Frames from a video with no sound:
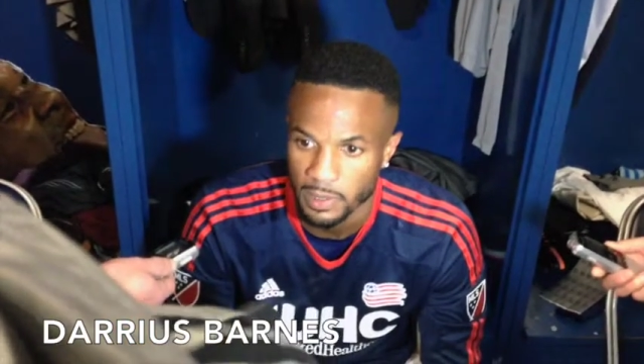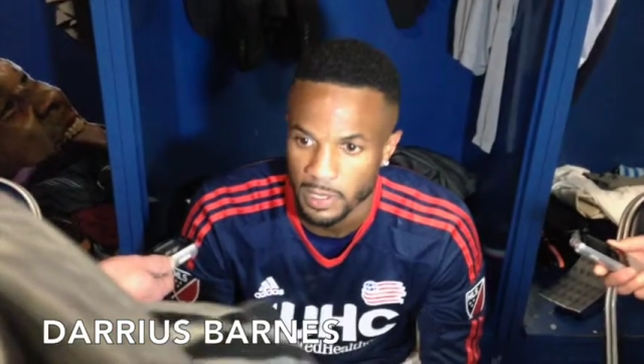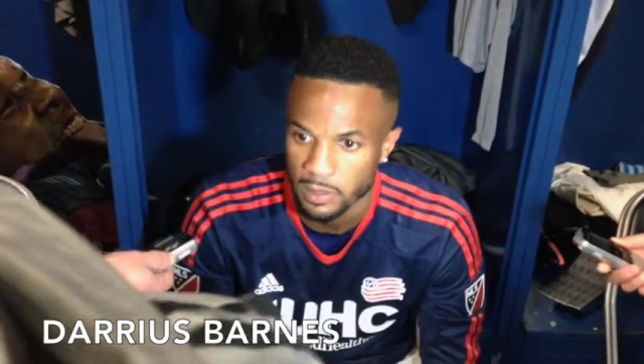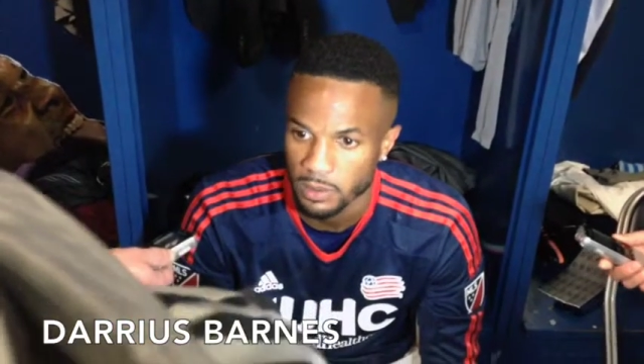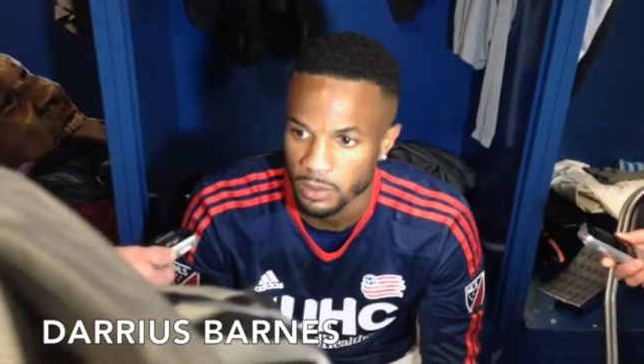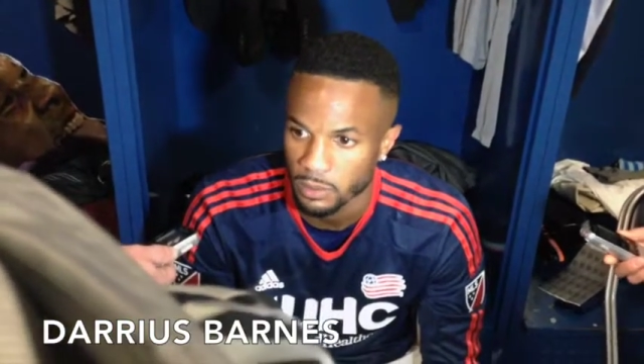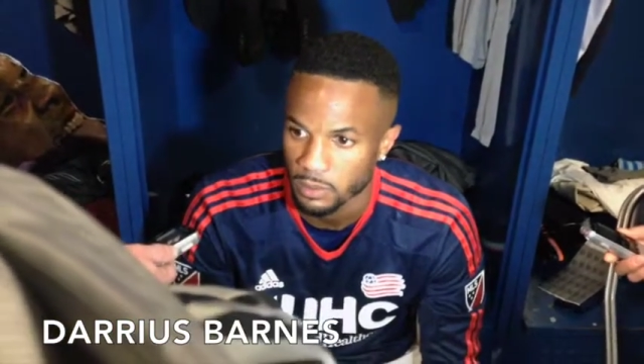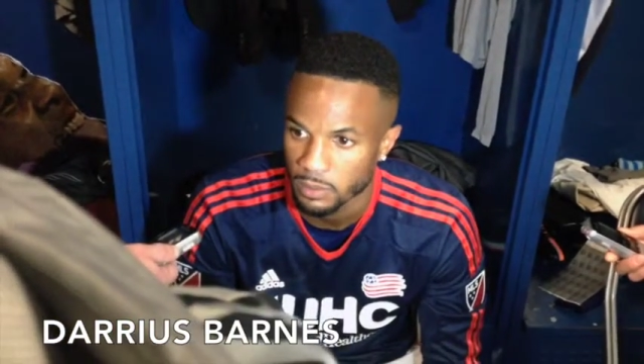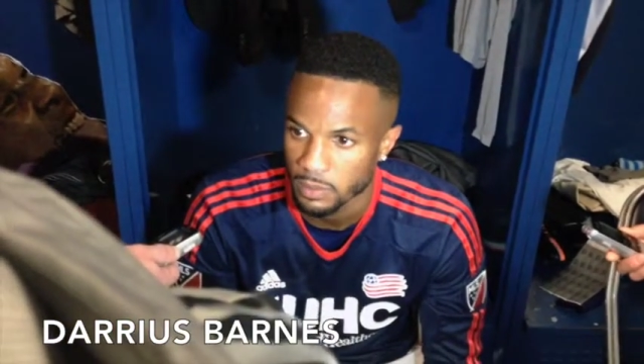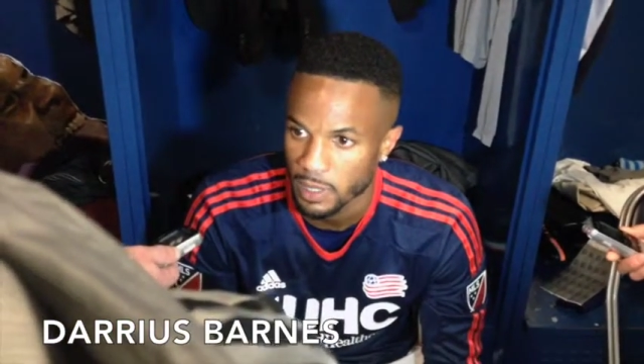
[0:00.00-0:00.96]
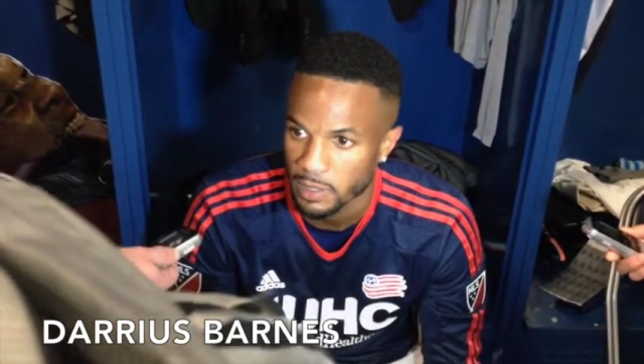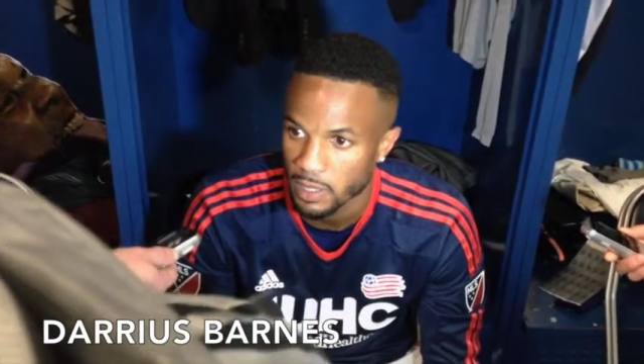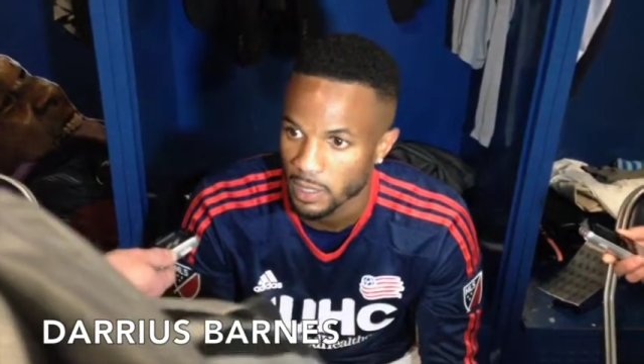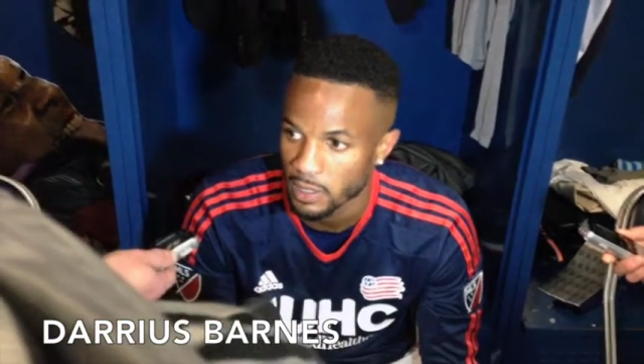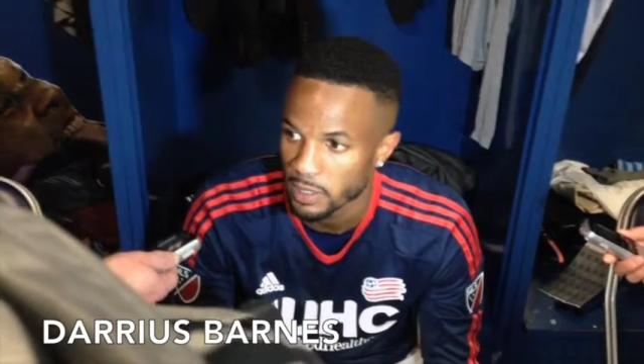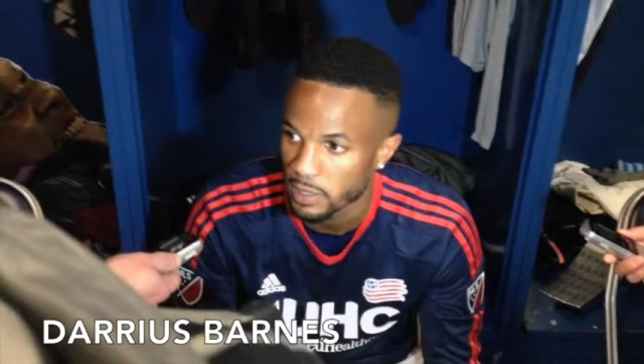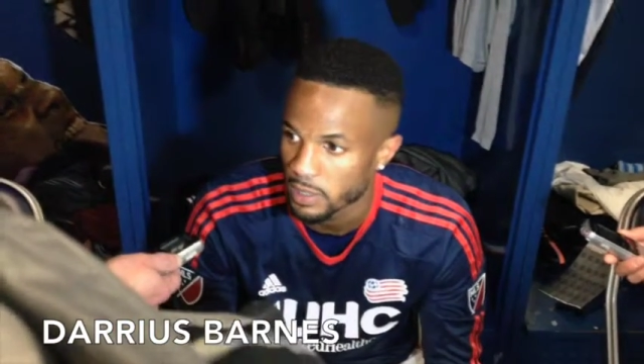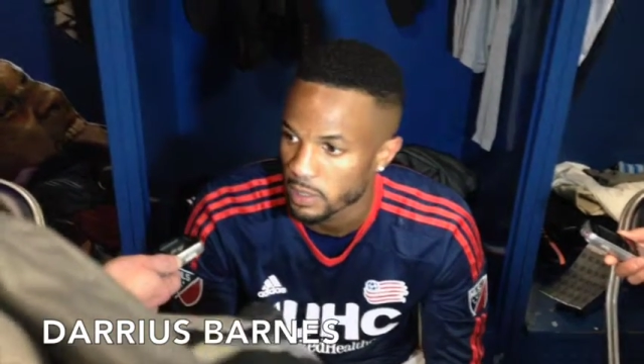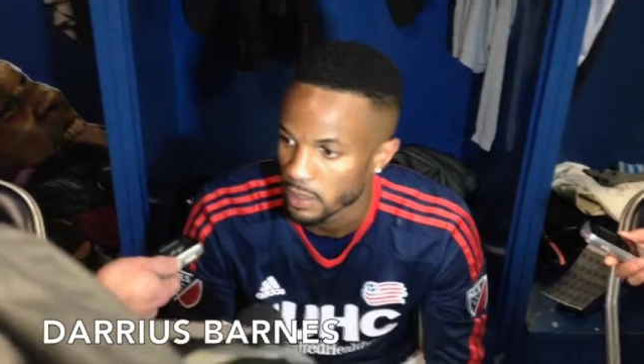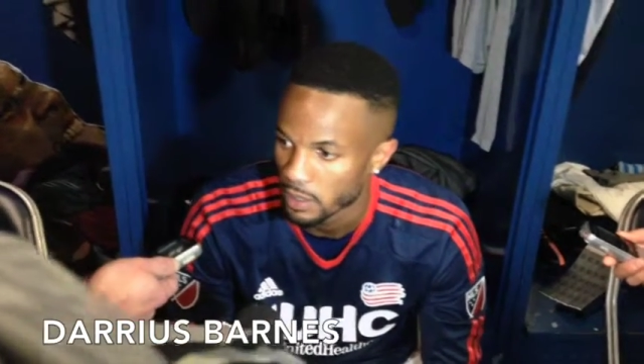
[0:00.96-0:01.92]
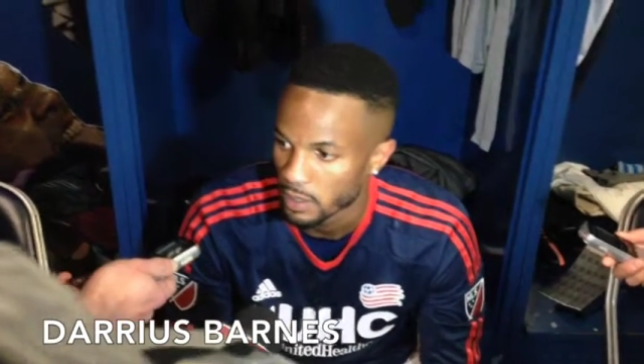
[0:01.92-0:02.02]
That's kind of his
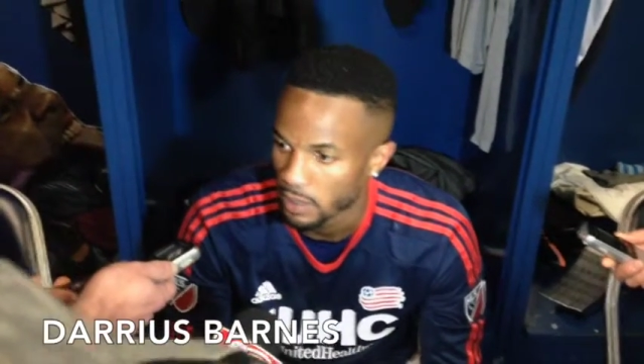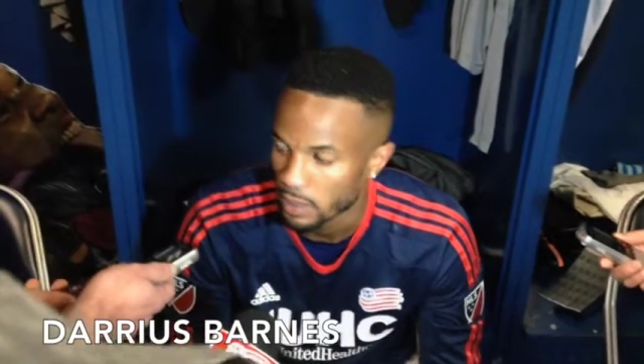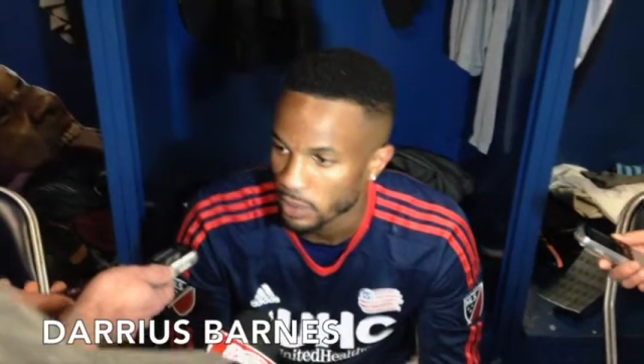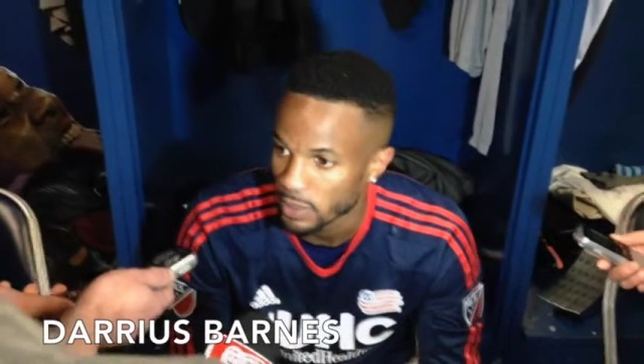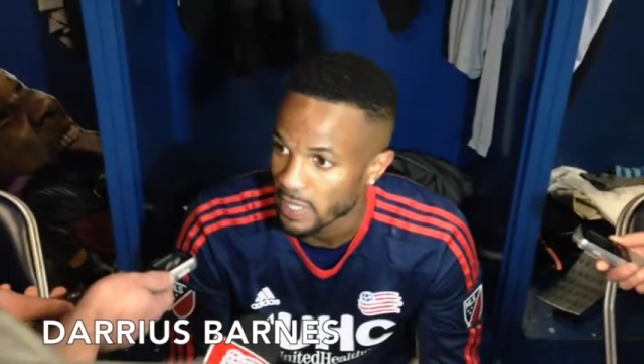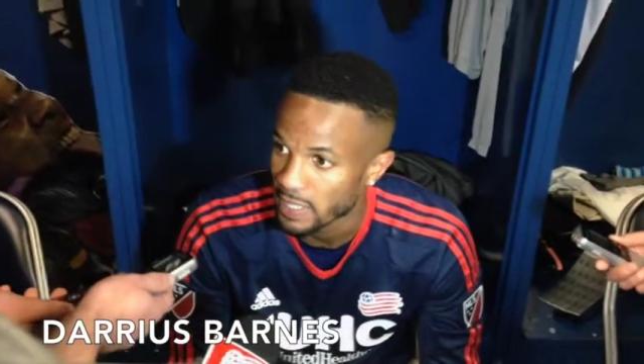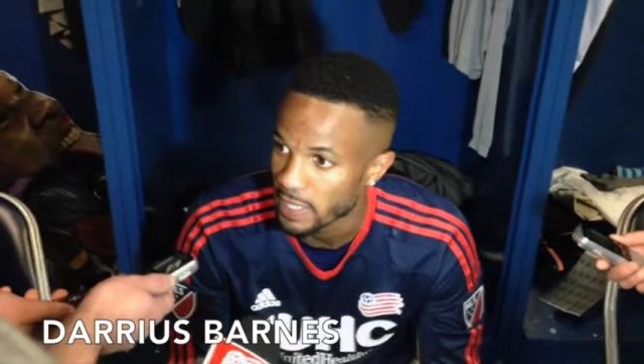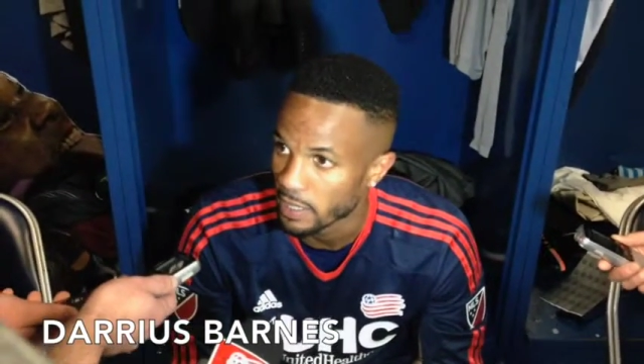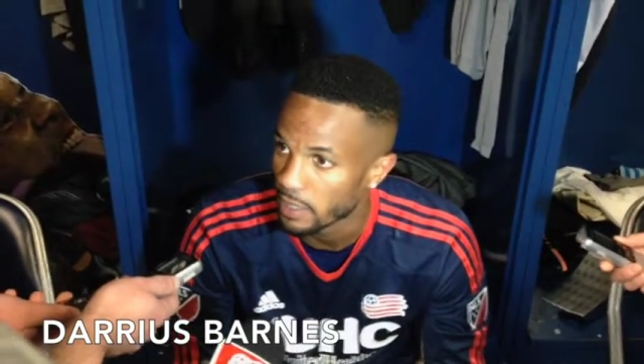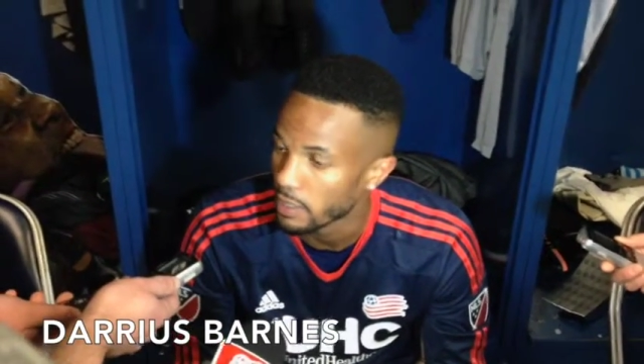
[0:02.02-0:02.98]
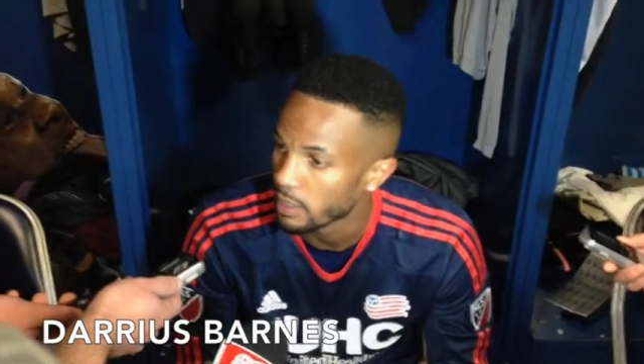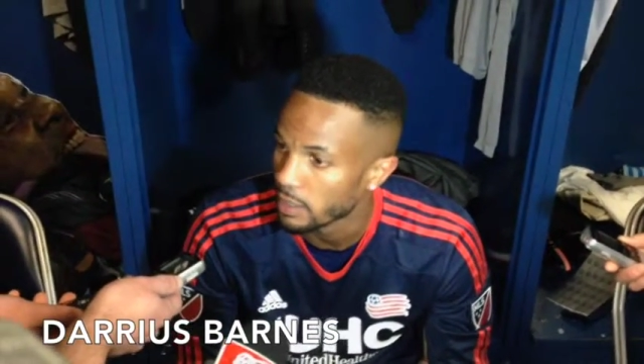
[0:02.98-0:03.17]
identity.